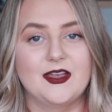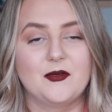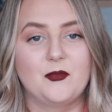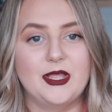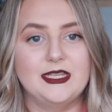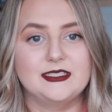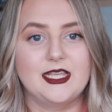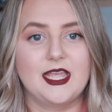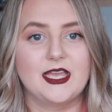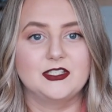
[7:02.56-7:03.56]

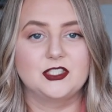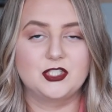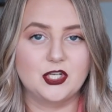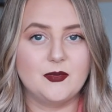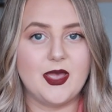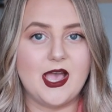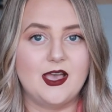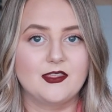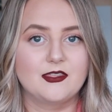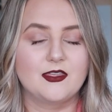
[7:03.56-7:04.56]
went and took a
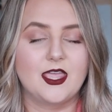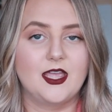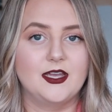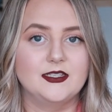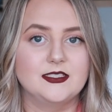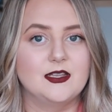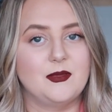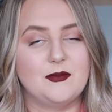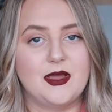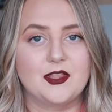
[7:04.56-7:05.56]
bath, and in
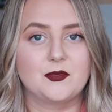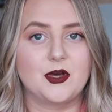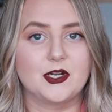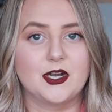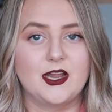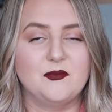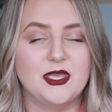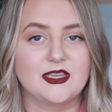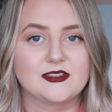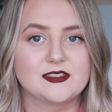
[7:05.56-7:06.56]
my bath water I
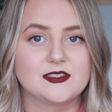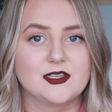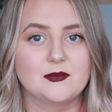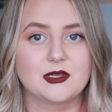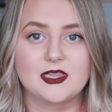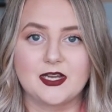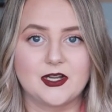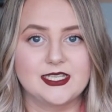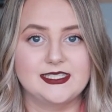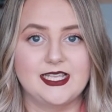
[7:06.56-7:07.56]
mixed some
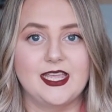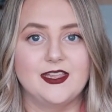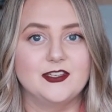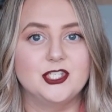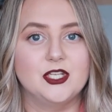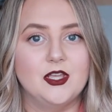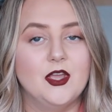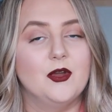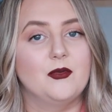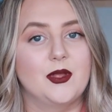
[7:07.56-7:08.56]
clary sage
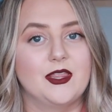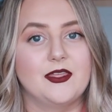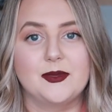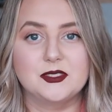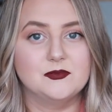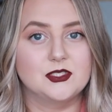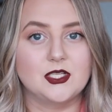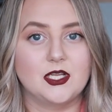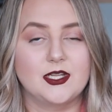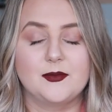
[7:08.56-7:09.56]
with Epsom salt.